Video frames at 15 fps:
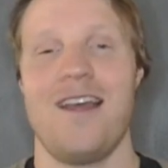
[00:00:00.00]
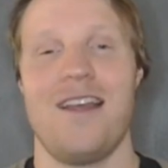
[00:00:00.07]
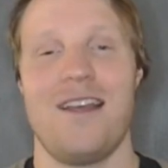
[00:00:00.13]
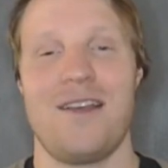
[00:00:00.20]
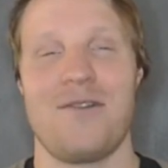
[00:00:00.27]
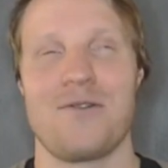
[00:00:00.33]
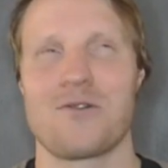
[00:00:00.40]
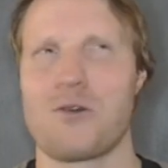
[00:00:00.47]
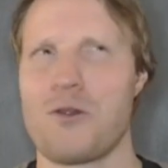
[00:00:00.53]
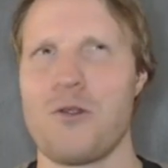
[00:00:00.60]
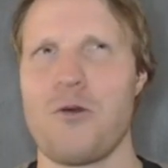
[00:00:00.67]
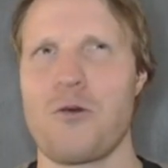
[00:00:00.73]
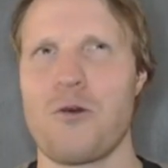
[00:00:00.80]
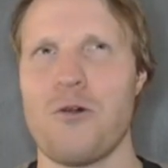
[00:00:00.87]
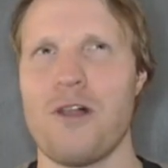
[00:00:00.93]
who scored an
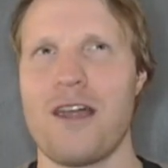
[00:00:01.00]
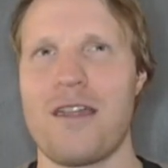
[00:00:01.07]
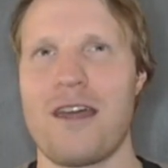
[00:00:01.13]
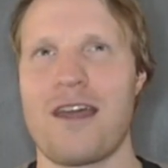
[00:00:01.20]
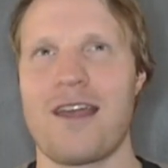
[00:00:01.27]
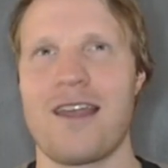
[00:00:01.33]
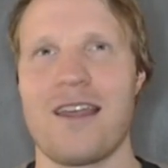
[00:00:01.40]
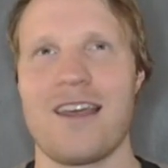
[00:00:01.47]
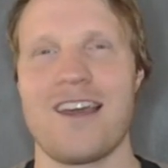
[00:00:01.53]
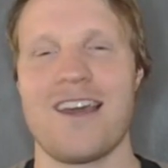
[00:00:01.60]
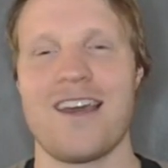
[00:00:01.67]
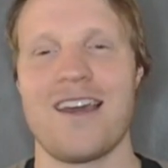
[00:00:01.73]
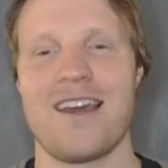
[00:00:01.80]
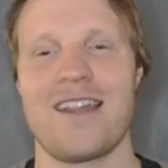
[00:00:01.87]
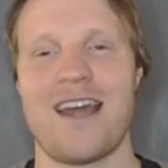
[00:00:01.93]
own goal, I think,
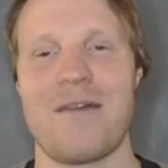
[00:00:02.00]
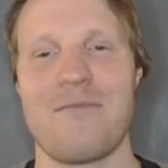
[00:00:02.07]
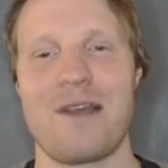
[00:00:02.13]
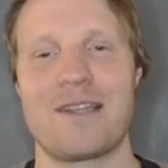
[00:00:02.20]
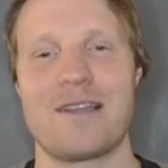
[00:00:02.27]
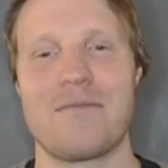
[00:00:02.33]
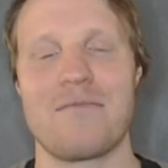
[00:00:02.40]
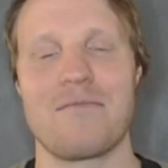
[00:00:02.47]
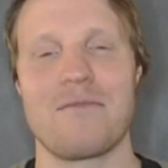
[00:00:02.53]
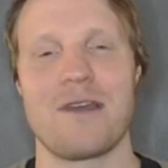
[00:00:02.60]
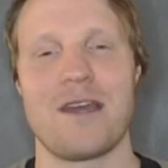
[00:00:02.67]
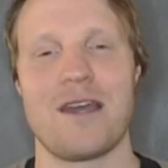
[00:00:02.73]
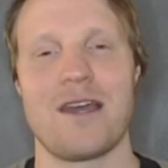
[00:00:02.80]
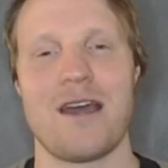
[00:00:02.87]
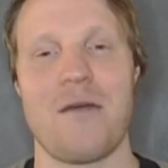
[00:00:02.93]
and that makes him
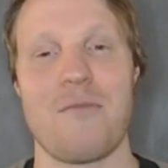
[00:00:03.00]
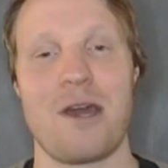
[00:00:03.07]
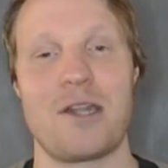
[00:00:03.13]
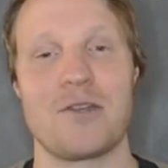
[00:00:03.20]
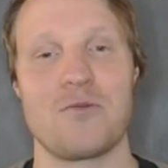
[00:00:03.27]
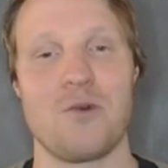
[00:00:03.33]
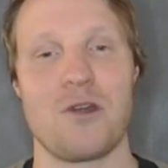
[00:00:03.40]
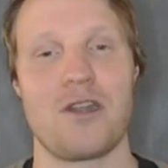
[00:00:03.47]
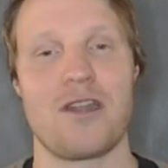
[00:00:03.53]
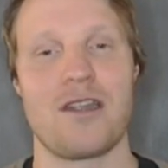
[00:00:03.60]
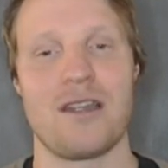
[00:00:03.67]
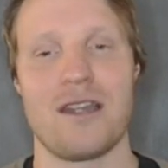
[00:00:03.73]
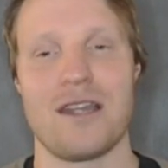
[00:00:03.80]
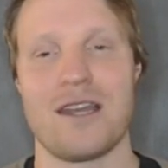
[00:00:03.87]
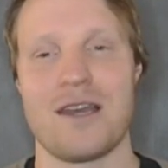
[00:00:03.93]
a -1
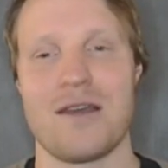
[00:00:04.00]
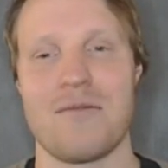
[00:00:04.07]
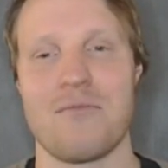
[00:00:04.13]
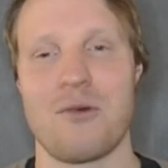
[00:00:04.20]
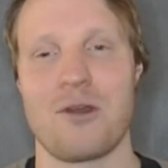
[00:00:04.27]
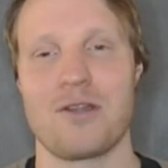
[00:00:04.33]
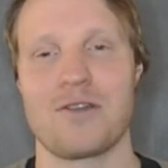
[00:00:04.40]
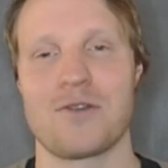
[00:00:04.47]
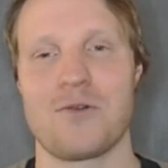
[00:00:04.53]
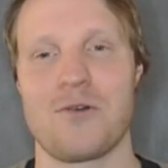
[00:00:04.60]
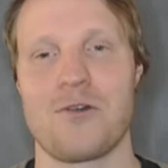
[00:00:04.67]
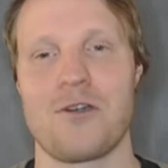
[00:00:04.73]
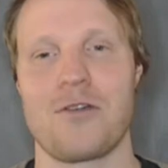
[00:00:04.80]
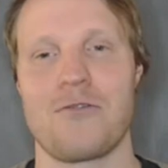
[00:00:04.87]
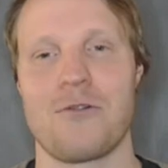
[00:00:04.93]
point
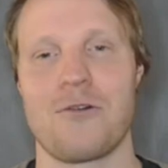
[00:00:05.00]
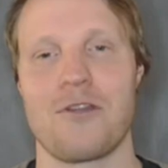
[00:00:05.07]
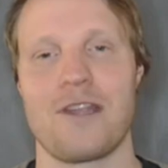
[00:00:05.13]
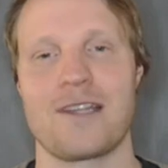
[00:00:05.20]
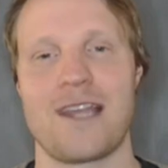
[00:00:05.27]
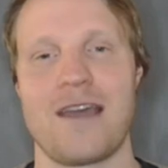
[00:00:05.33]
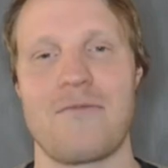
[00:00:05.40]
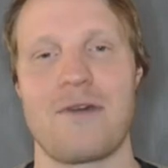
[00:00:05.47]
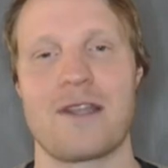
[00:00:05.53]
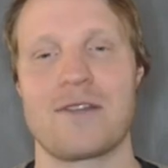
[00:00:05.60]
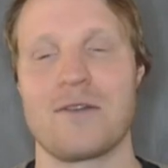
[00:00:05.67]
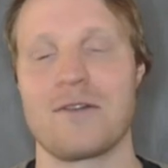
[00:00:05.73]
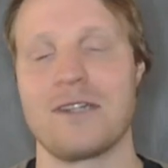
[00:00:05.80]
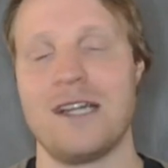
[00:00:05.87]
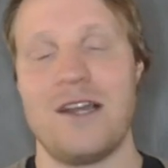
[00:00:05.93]
scorer for this game week.
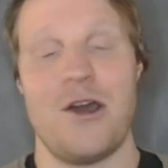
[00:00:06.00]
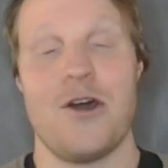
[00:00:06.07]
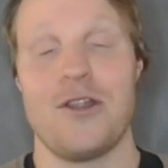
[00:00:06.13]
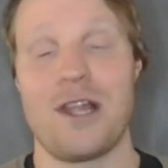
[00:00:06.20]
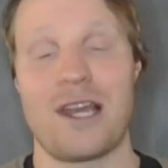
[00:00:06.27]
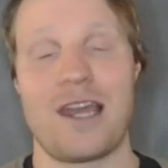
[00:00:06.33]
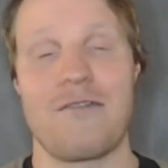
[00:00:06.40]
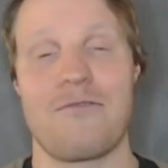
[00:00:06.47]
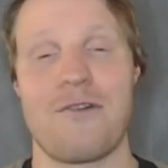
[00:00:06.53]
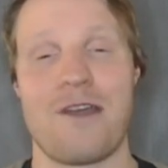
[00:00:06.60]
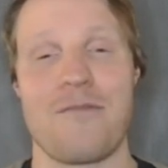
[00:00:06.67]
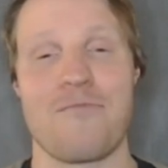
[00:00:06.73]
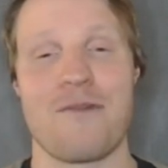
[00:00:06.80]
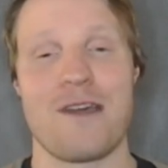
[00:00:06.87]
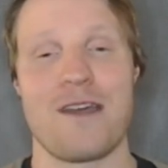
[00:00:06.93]
So unlucky for
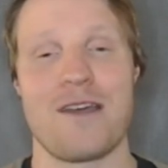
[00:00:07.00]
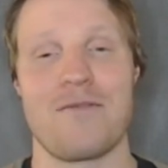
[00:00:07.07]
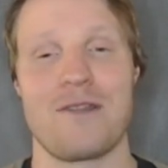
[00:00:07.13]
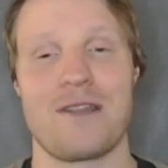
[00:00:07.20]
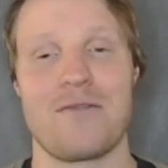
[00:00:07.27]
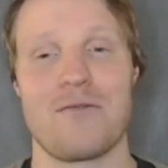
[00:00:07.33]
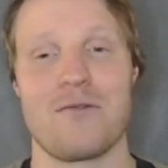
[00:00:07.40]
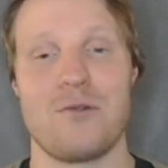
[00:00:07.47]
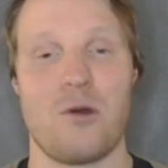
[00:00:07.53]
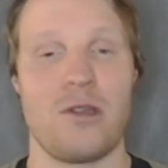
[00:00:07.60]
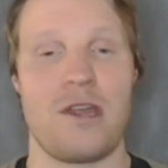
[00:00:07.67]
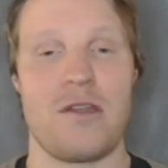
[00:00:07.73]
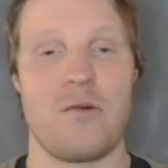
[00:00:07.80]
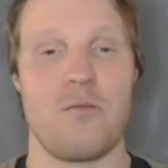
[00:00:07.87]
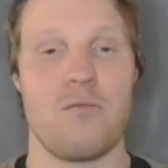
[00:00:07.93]
him with
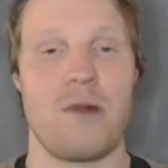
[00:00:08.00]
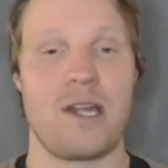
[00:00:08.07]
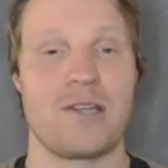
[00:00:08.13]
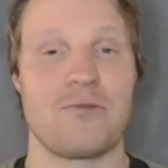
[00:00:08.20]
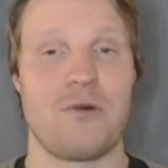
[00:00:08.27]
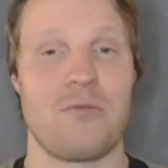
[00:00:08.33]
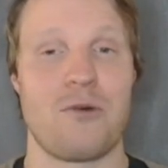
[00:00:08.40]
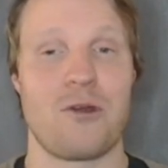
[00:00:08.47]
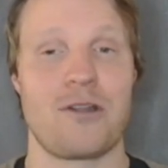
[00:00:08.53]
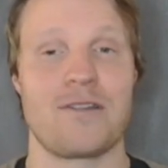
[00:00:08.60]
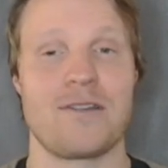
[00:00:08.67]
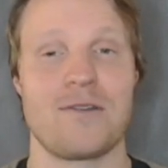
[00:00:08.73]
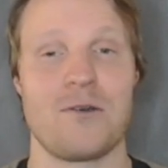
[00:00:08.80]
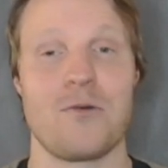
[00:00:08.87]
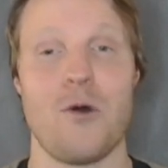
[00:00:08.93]
only the -1 point.
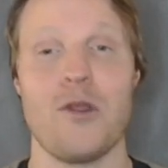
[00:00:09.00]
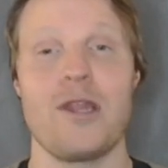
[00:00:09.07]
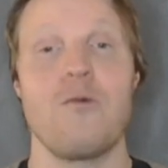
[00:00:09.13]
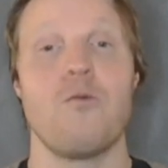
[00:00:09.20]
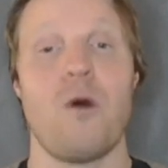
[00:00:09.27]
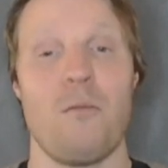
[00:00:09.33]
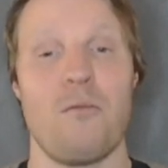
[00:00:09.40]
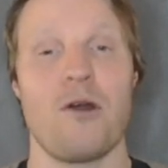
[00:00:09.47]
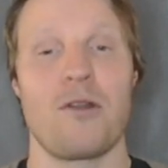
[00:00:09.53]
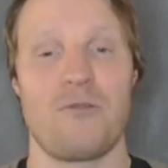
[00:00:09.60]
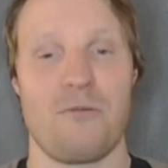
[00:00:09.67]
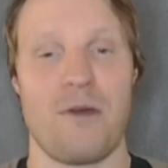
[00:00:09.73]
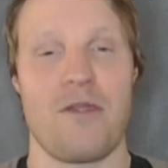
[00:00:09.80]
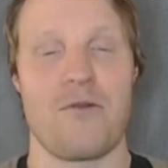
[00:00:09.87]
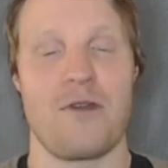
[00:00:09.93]
So only 1 point
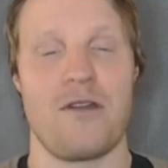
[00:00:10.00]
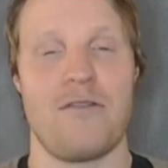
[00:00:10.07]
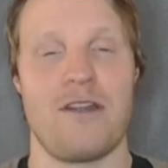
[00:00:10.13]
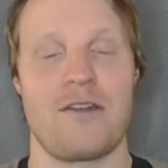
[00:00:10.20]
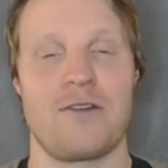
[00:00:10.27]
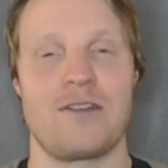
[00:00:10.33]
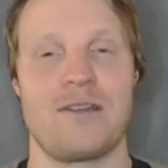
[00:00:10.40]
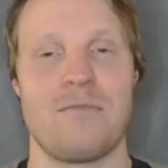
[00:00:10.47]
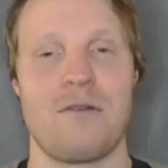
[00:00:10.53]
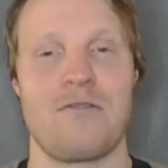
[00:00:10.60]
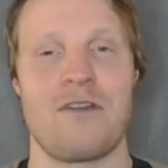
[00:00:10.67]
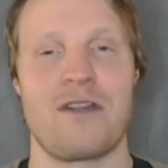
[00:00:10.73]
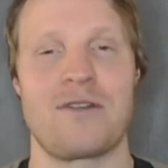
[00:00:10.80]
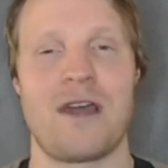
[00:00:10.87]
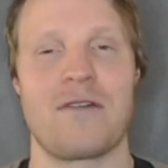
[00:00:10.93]
for my 3 defenders in my
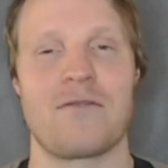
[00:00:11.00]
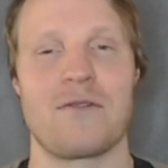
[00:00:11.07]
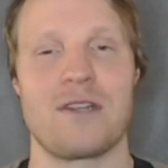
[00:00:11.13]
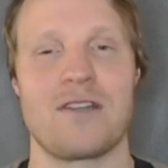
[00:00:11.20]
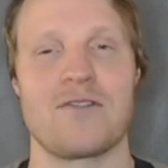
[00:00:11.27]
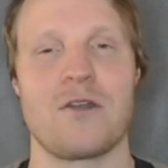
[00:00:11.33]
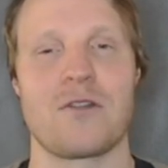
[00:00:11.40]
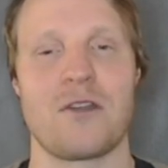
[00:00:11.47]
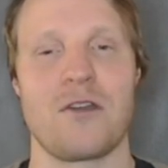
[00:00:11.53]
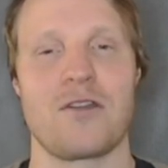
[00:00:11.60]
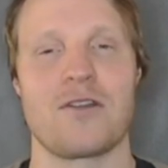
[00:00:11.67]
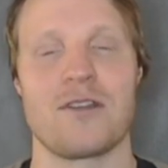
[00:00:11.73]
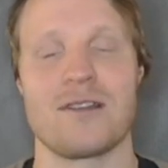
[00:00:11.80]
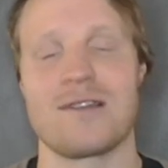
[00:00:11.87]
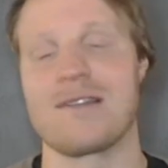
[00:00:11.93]
free draft, which is not good
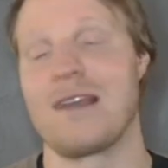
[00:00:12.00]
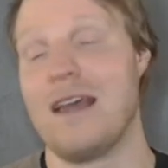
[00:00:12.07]
because